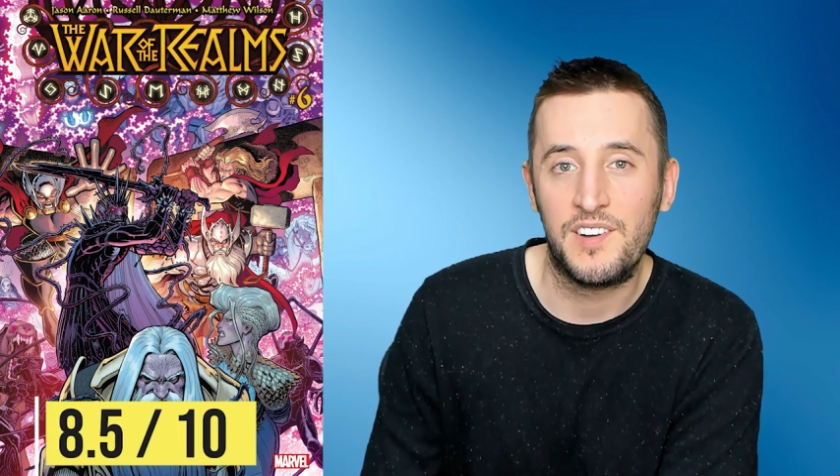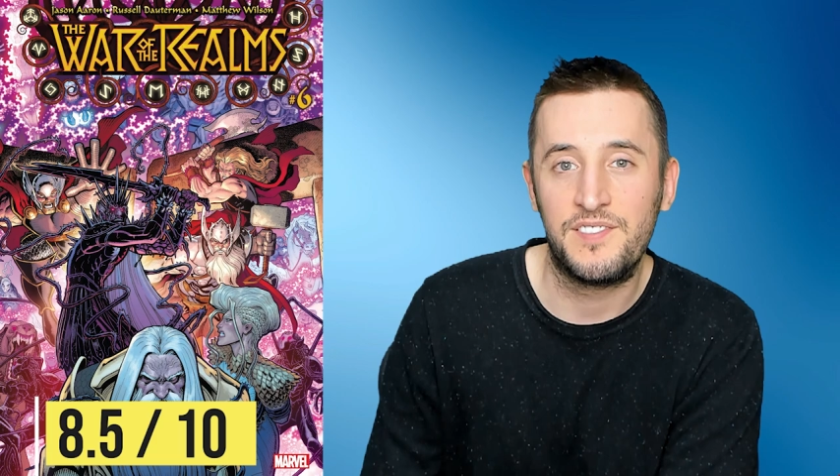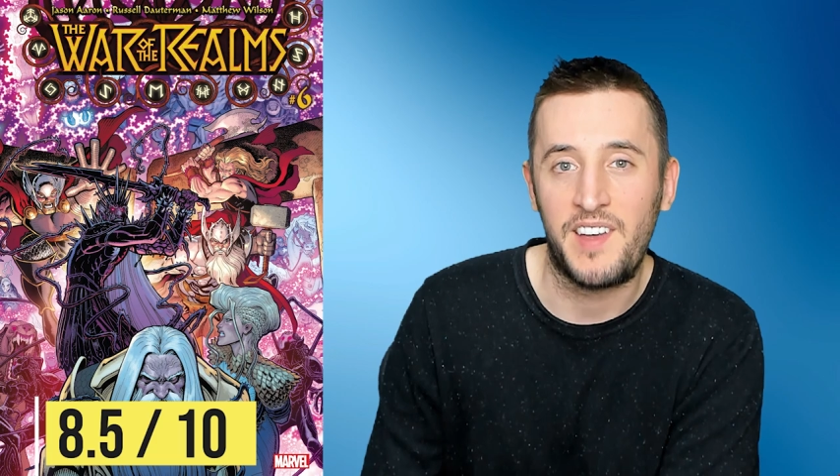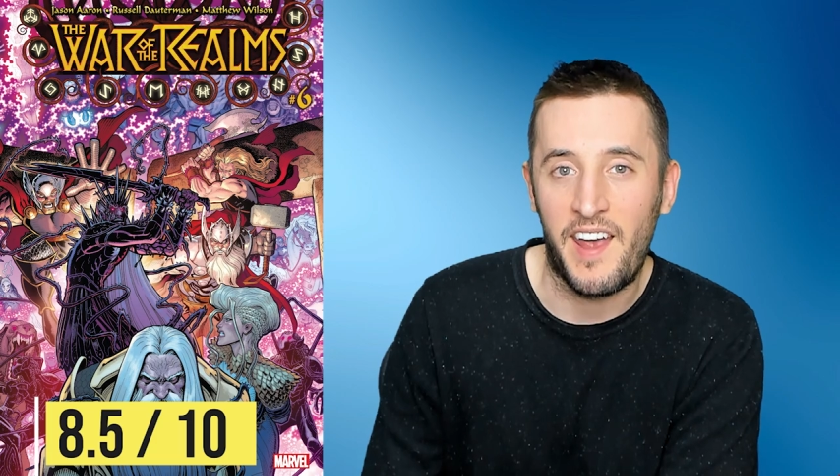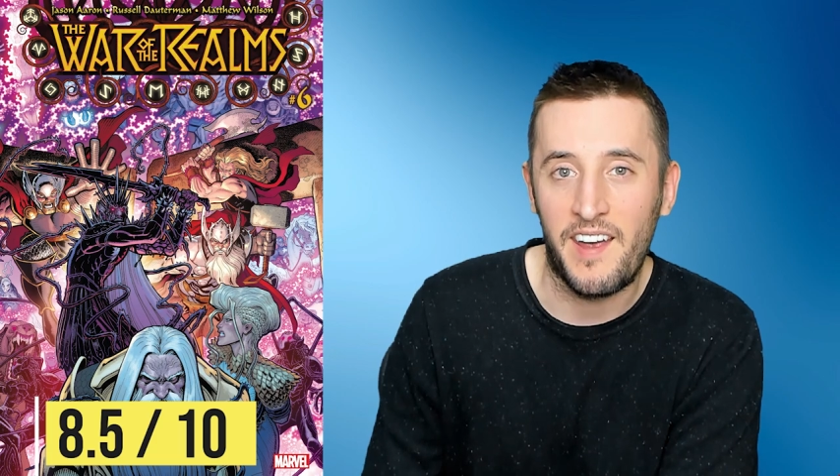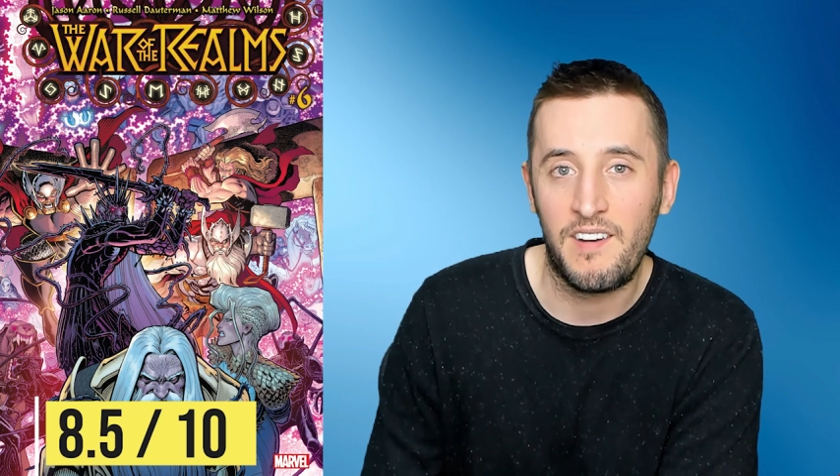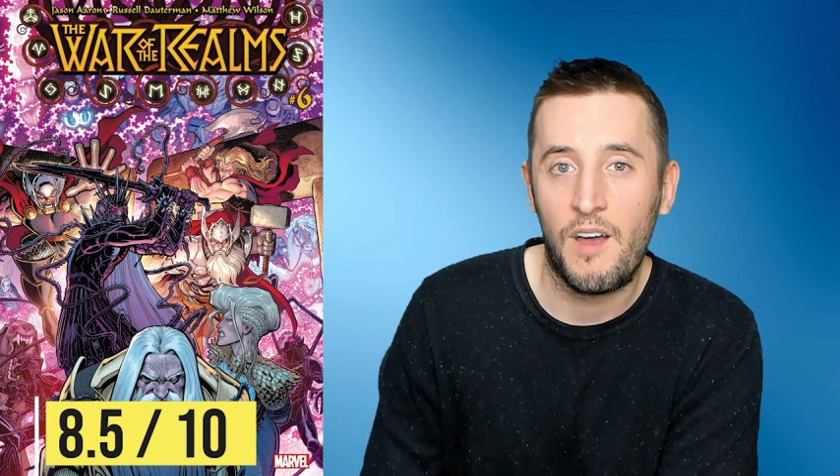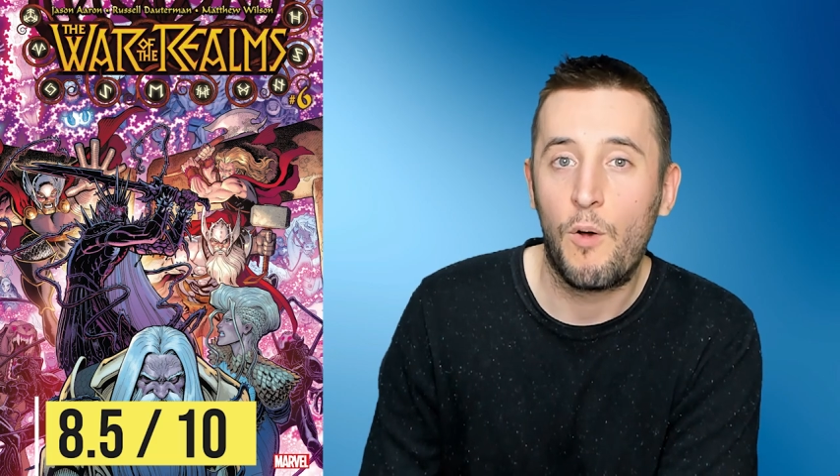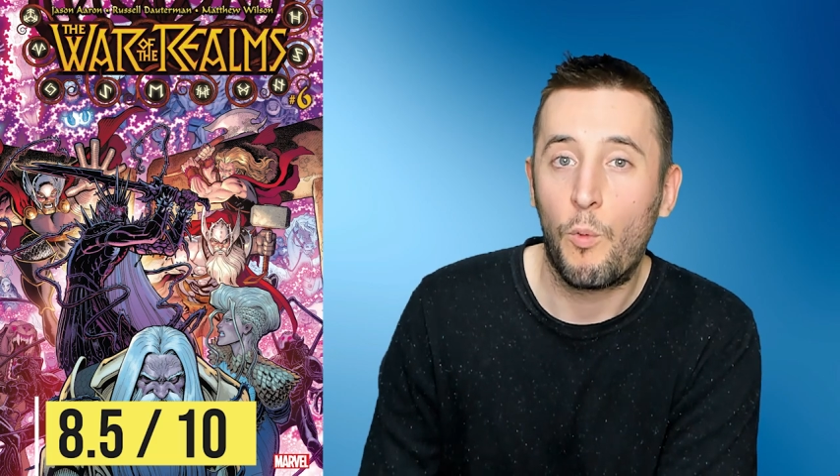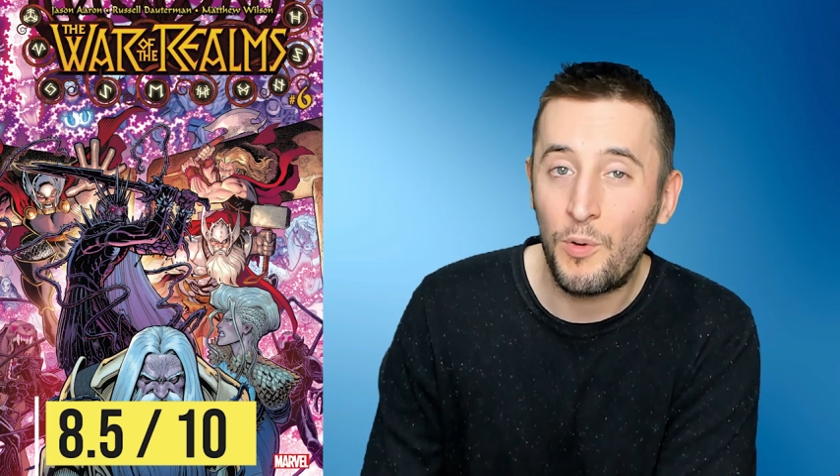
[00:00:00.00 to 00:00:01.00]
out of ten.
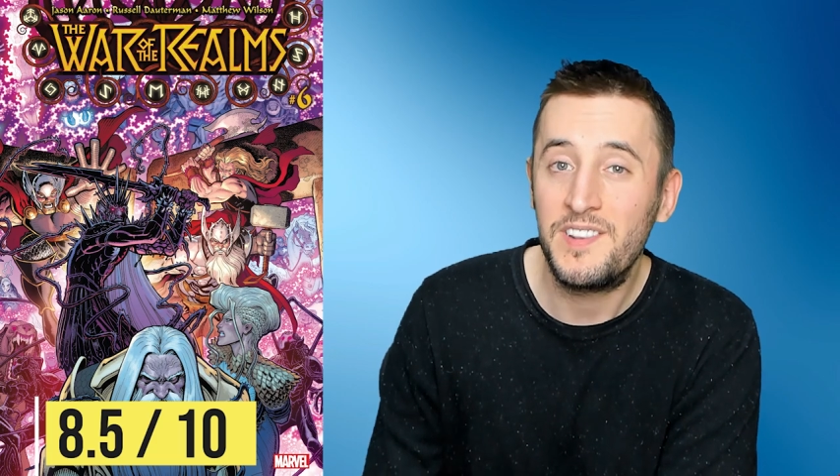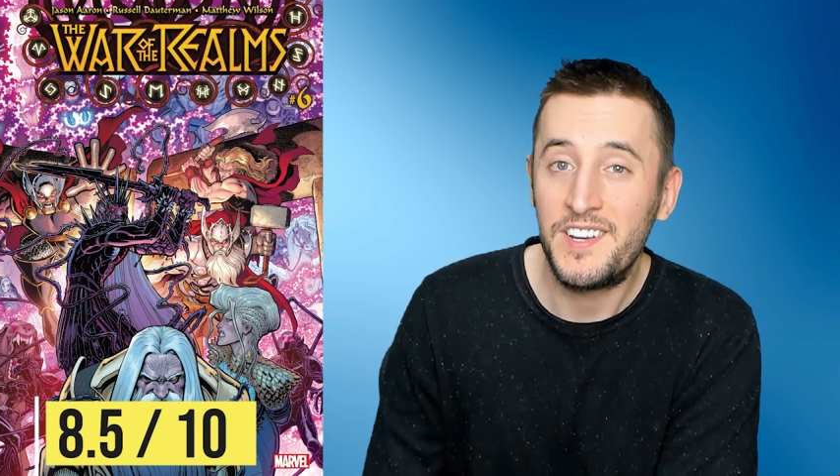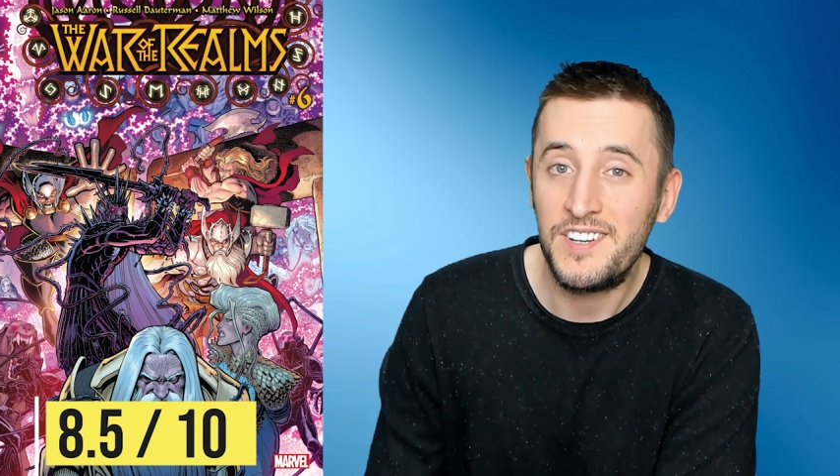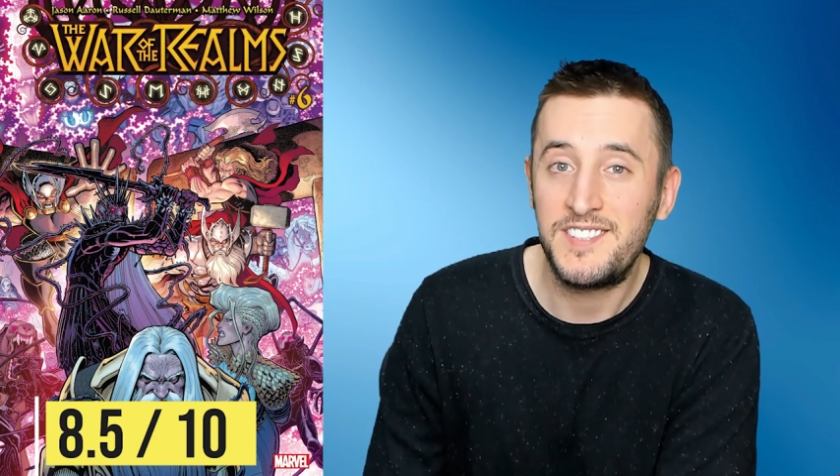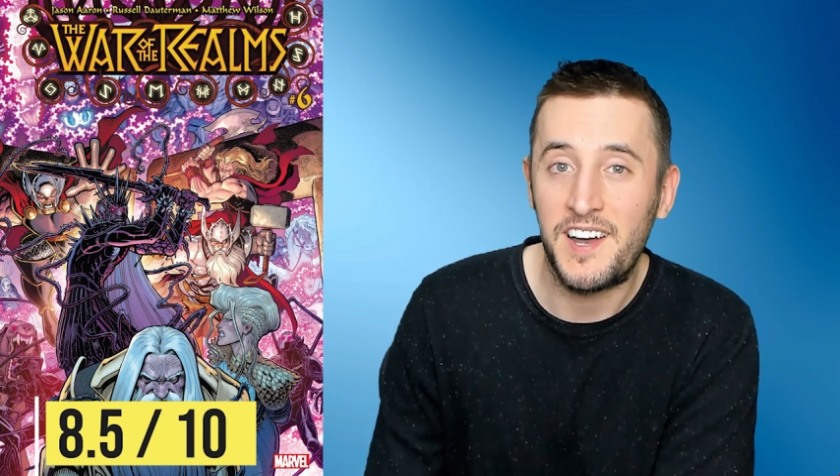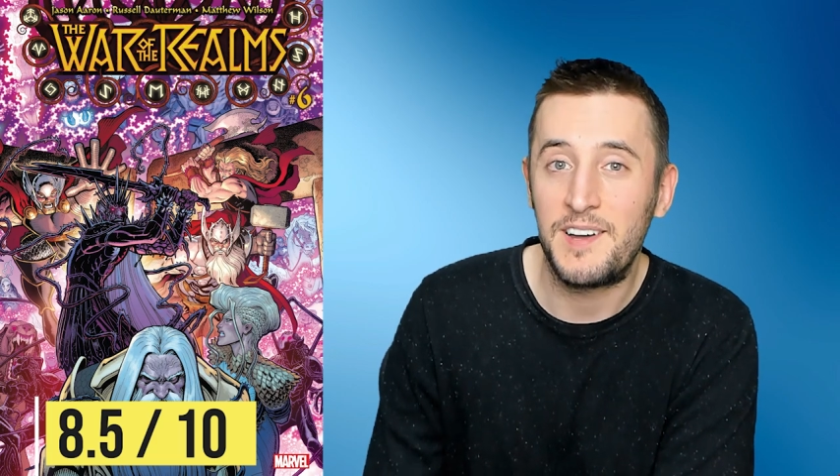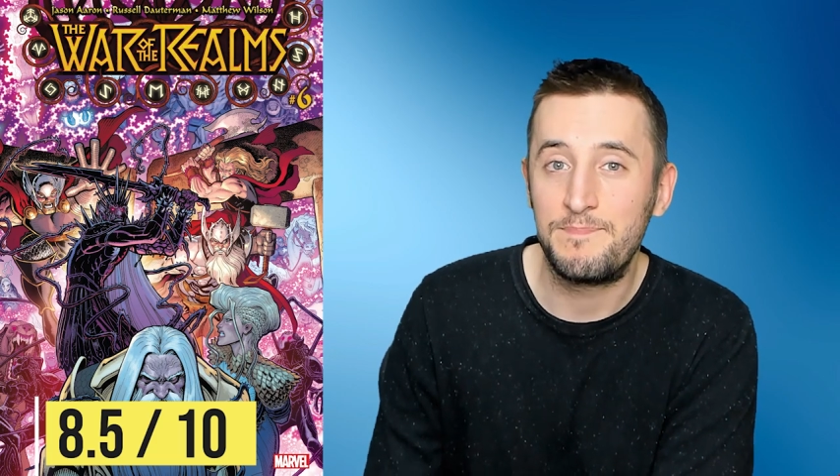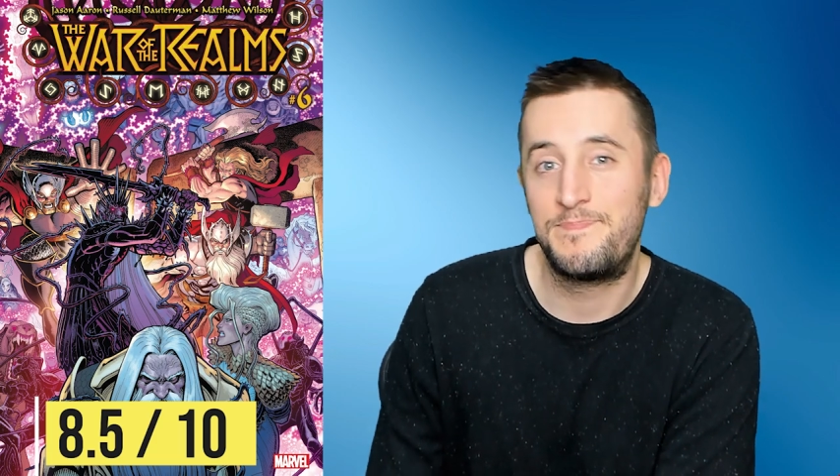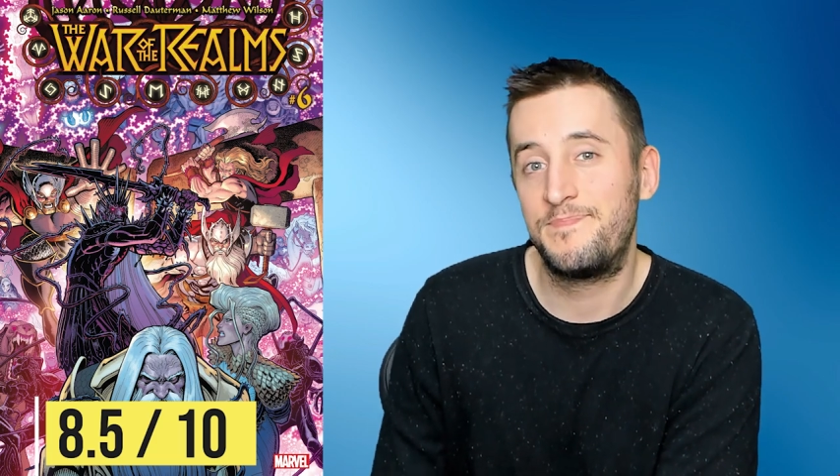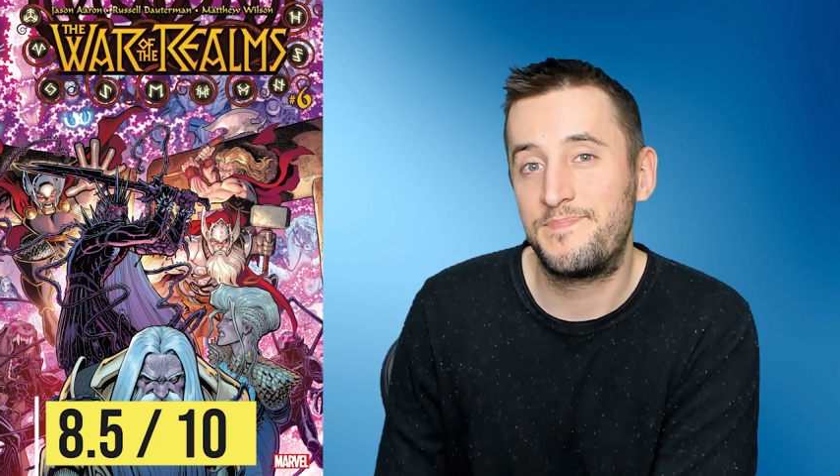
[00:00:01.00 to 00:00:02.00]
Really good time.